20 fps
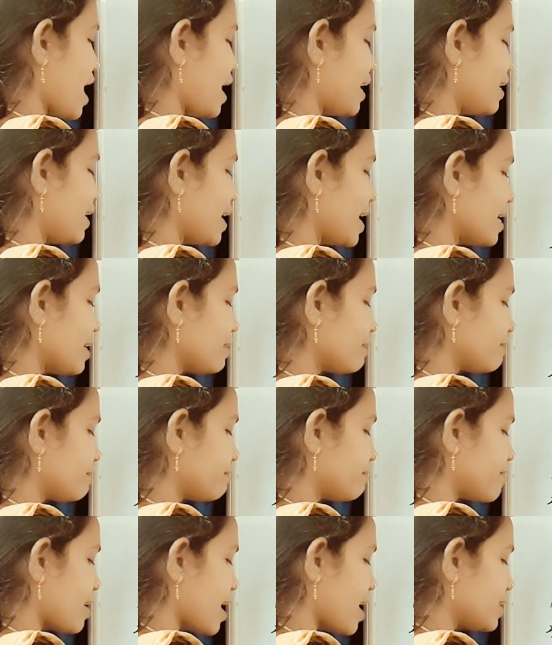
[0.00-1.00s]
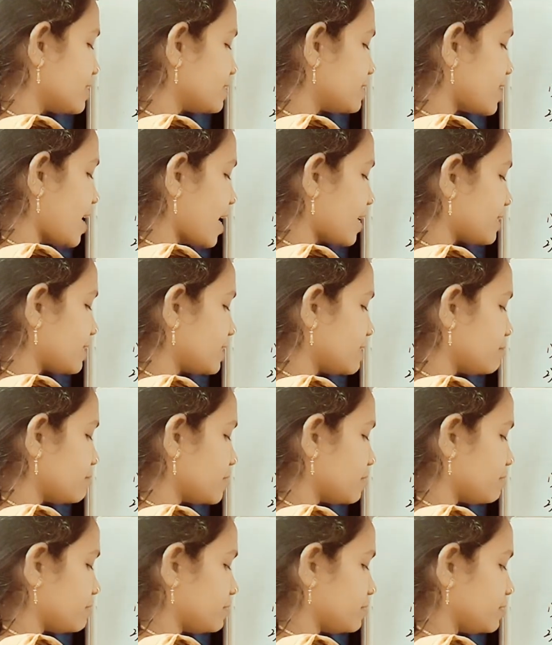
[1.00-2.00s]
unlike fast acting
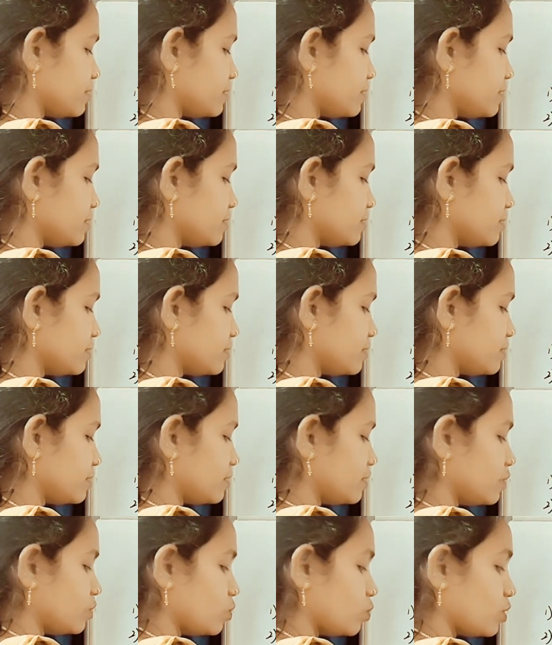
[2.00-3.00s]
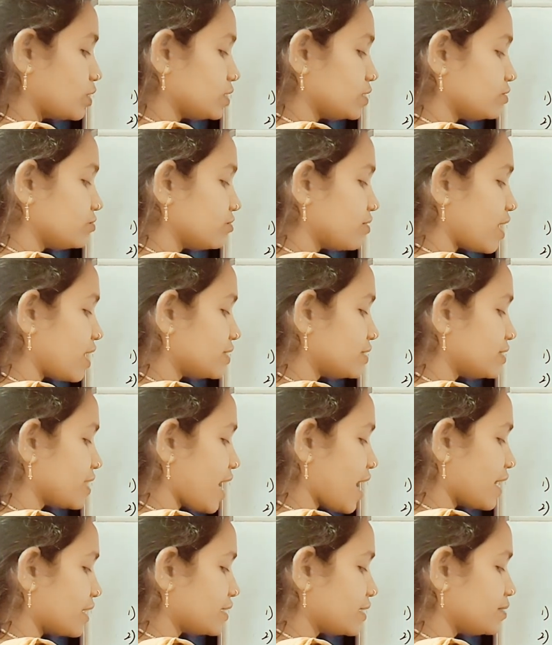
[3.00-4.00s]
buffer, what is fast
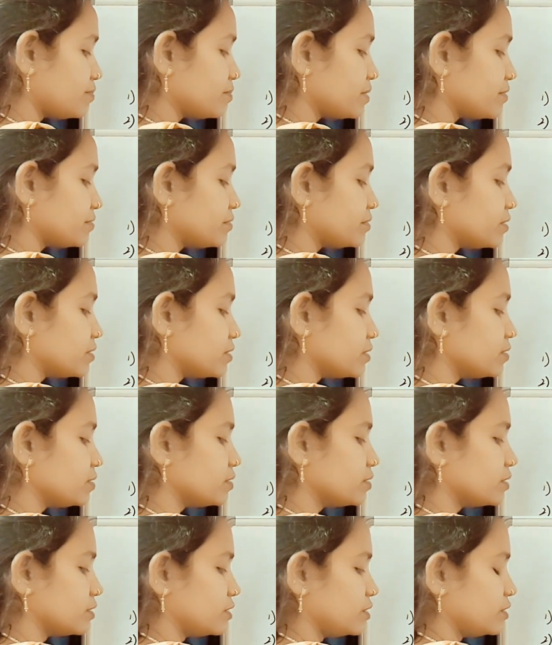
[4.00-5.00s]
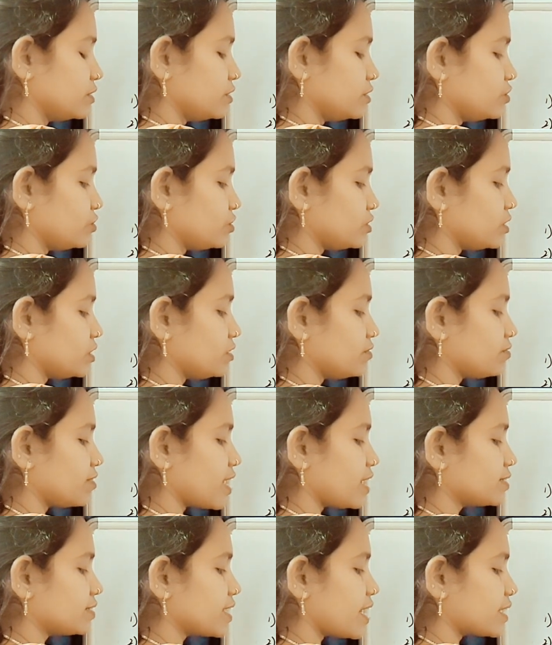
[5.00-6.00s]
acting buffer? So here
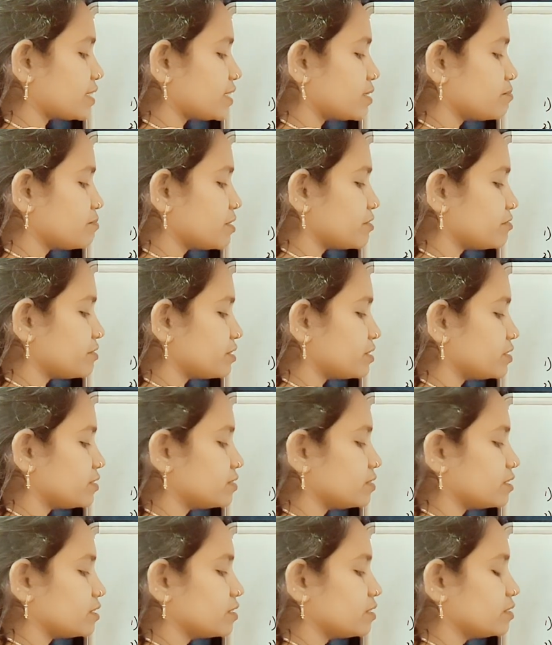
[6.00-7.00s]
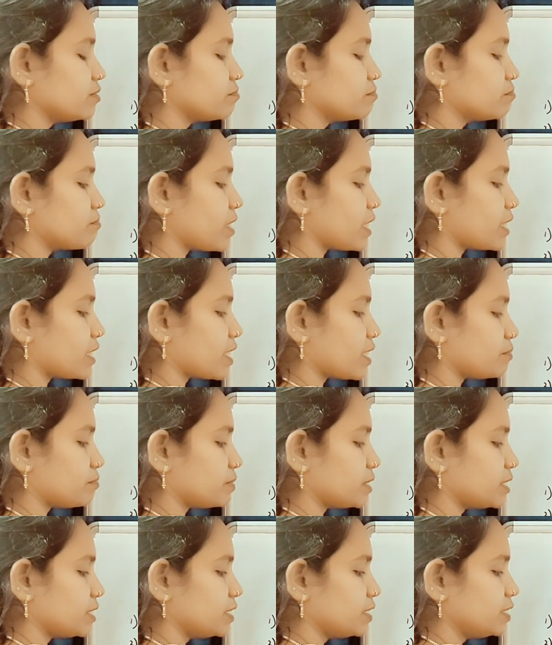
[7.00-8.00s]
fast acting buffer is the
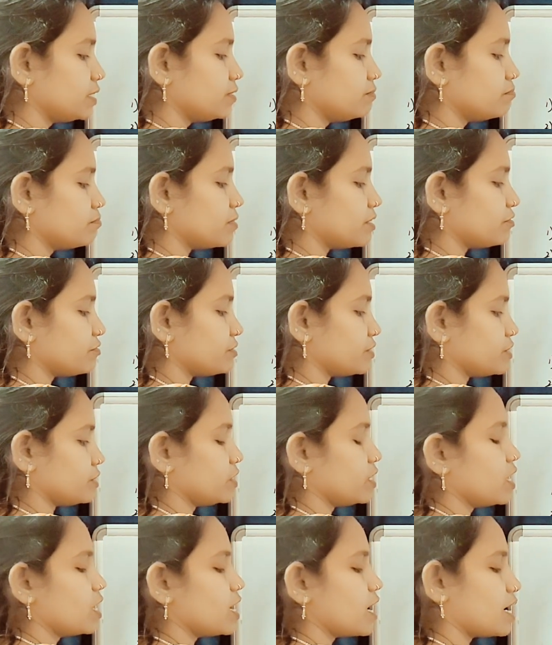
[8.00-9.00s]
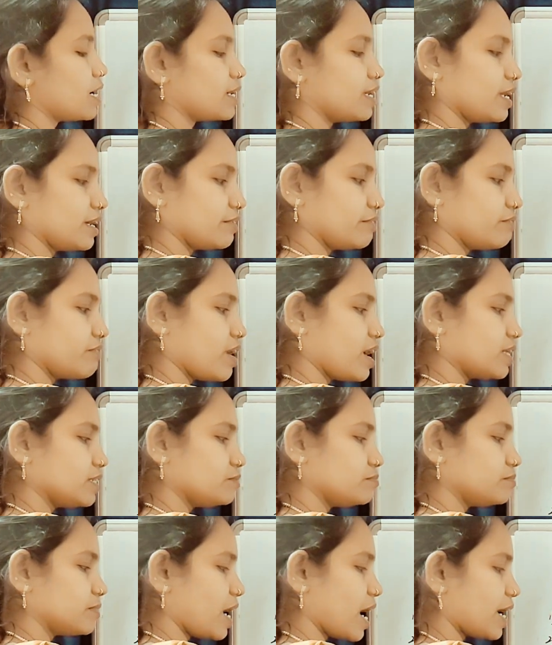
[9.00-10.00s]
bicarbonate buffer. Unlike
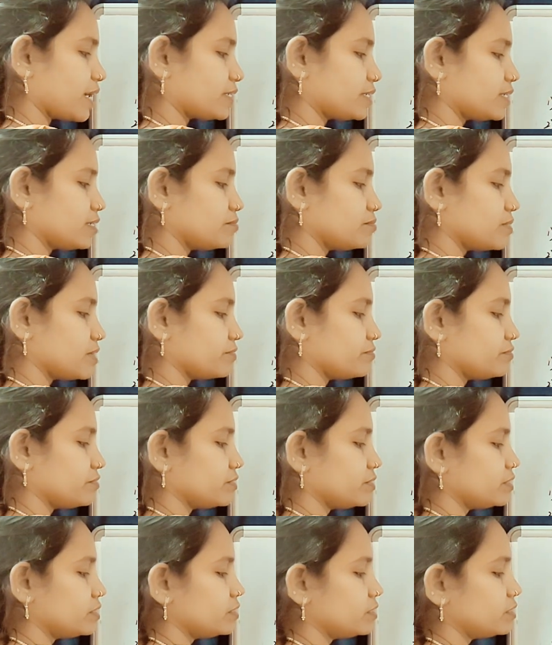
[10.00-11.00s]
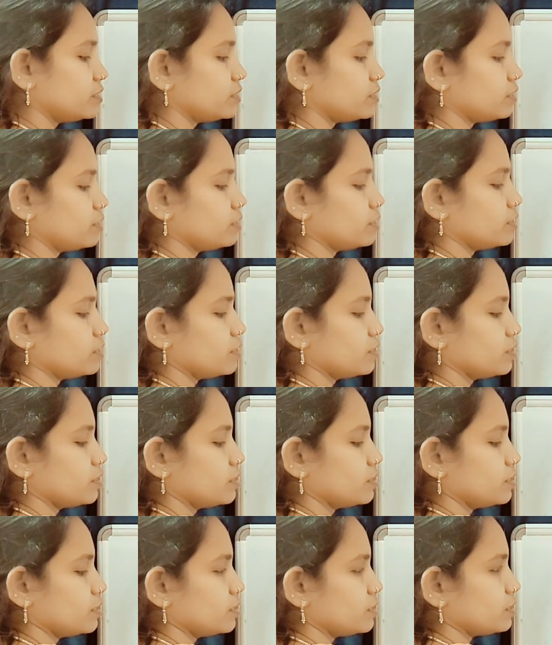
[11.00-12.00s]
fast acting buffer,
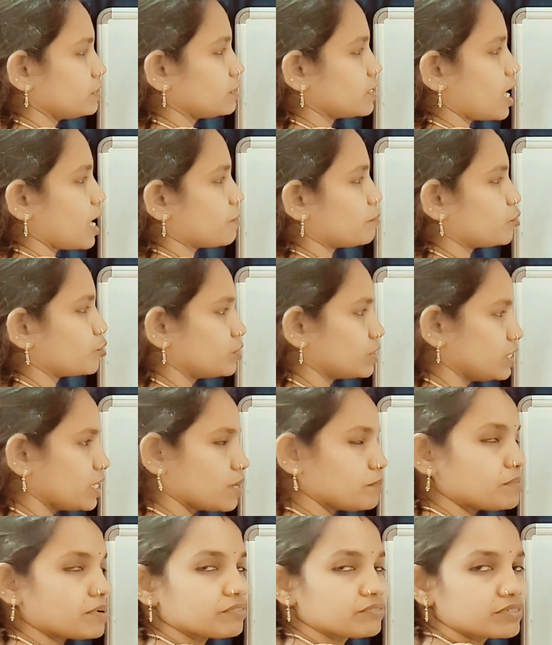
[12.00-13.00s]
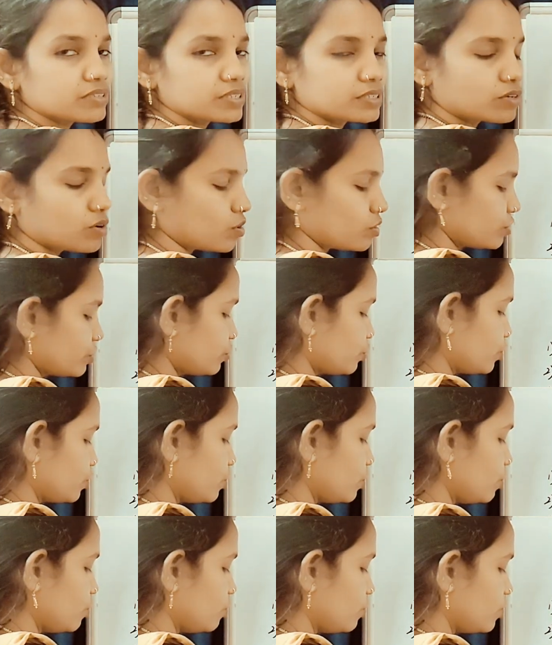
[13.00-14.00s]
ammonia buffer
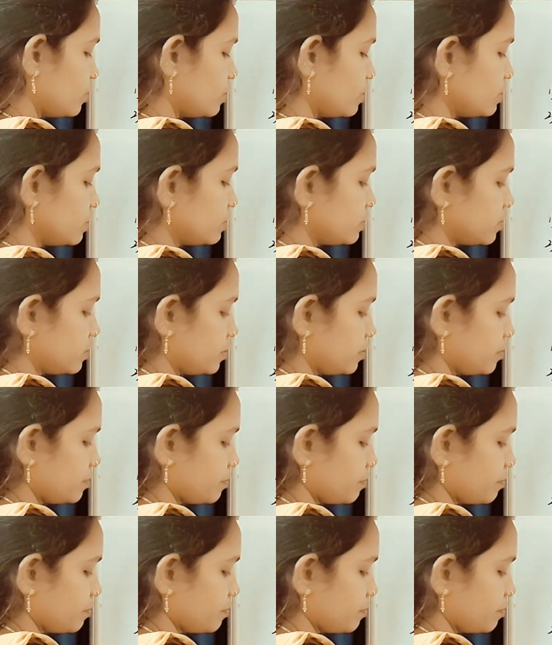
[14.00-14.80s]
also works